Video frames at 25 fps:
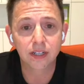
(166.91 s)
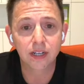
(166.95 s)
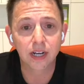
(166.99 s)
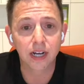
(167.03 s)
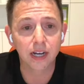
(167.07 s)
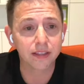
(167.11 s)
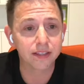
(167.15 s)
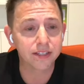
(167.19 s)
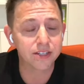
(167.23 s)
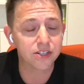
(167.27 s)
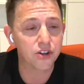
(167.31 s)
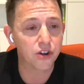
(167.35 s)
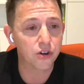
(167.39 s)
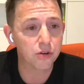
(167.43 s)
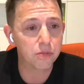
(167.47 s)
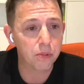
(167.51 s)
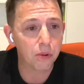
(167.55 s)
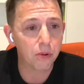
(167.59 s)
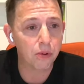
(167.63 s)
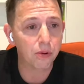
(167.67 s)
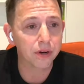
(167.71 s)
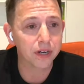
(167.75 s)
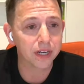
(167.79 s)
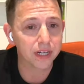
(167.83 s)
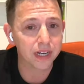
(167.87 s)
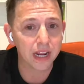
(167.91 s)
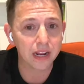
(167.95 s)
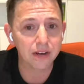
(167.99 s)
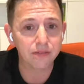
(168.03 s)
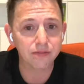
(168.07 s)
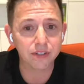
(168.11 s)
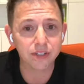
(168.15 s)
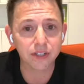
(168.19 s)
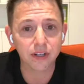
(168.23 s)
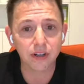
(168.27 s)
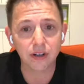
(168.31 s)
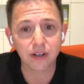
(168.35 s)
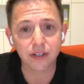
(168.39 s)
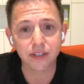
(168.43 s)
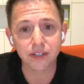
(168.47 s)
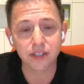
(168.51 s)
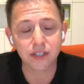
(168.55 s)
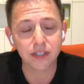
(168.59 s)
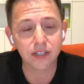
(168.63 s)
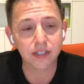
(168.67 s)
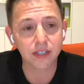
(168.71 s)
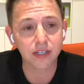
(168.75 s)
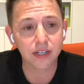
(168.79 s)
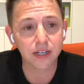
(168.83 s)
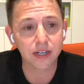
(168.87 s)
there's no point in
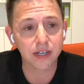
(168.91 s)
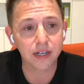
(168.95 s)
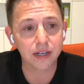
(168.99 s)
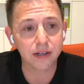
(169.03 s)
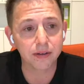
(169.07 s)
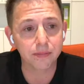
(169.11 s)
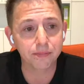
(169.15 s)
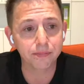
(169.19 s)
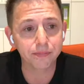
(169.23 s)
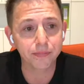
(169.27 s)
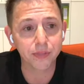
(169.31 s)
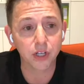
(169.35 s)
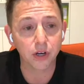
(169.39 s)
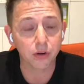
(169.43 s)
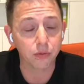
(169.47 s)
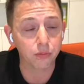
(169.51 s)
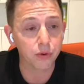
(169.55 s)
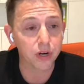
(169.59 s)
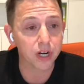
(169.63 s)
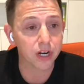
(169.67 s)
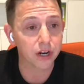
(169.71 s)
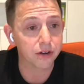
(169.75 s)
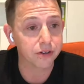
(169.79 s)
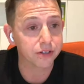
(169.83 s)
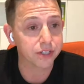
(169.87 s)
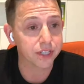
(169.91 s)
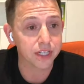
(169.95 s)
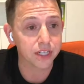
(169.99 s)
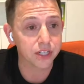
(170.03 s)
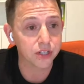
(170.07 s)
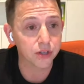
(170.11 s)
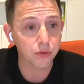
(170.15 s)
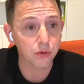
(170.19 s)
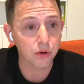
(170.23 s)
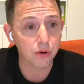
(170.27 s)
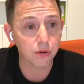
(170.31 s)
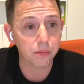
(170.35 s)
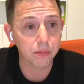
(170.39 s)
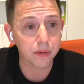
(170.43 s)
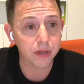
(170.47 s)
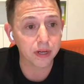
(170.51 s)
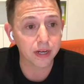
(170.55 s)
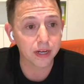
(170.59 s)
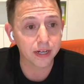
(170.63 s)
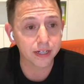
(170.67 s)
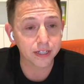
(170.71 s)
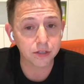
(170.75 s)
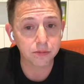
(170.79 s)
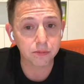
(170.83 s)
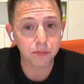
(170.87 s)
advertising, you know, Rio Tinto or
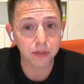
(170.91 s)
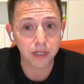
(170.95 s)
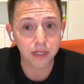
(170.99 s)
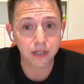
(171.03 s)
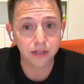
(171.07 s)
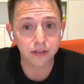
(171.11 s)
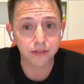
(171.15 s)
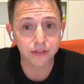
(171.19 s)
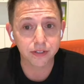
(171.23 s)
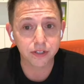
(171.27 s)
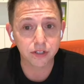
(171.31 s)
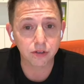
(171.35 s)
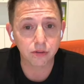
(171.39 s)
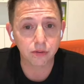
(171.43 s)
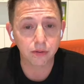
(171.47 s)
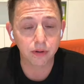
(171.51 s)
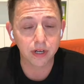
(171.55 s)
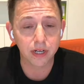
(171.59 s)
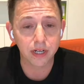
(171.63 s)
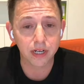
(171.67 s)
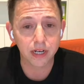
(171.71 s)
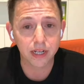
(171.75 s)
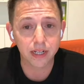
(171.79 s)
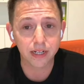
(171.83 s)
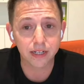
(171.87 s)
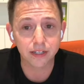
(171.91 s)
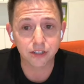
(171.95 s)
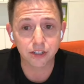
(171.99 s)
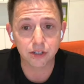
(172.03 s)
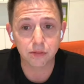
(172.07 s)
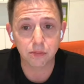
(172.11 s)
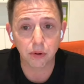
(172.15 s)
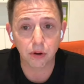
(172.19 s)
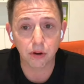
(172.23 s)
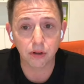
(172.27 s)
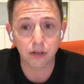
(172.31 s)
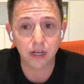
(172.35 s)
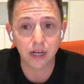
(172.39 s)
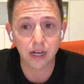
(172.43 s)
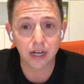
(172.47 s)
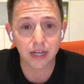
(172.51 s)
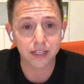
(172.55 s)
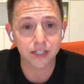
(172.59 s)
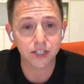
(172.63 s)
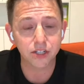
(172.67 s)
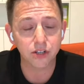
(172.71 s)
BHP on this green energy podcast.